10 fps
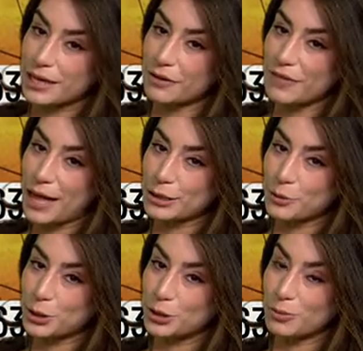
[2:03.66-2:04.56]
of that lower
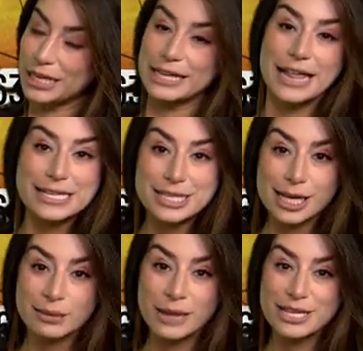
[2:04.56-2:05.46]
humidity, that's taking
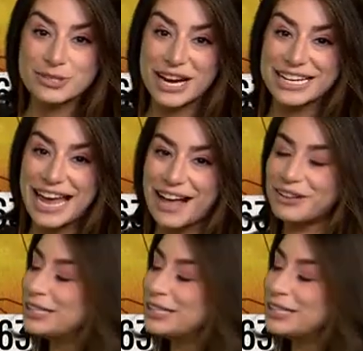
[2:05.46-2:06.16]
place right now.